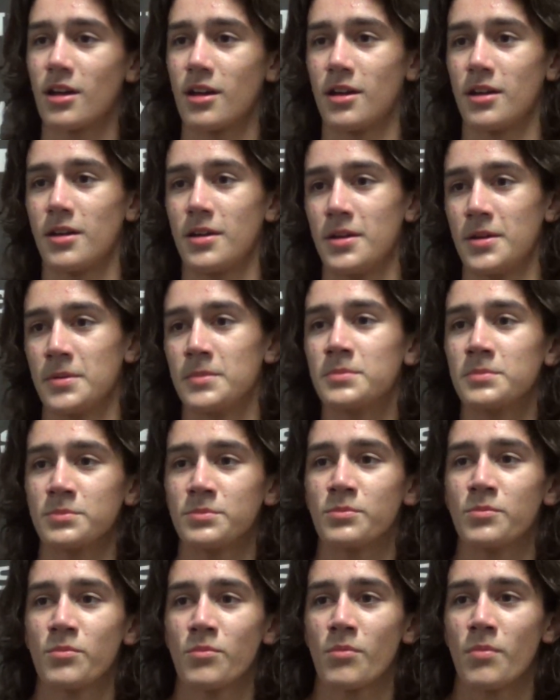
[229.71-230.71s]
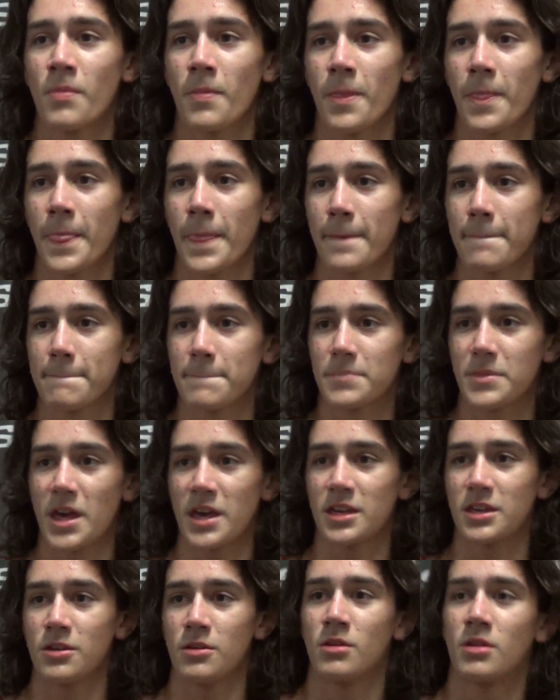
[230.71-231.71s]
Okay. Well, congratulations.
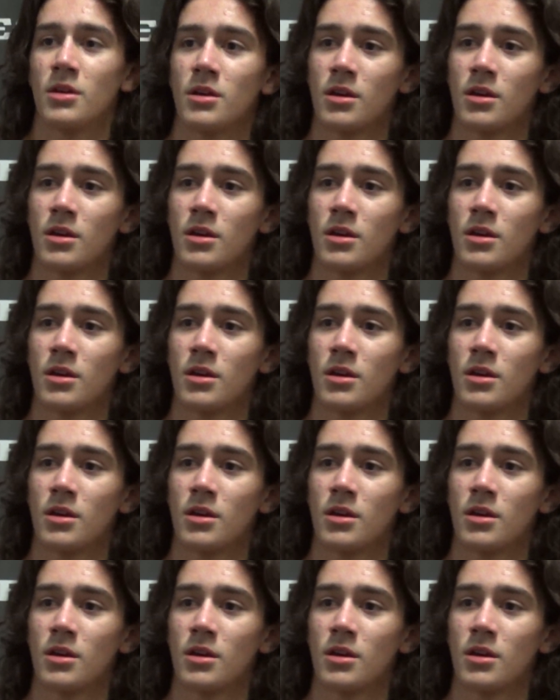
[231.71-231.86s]
Thank you.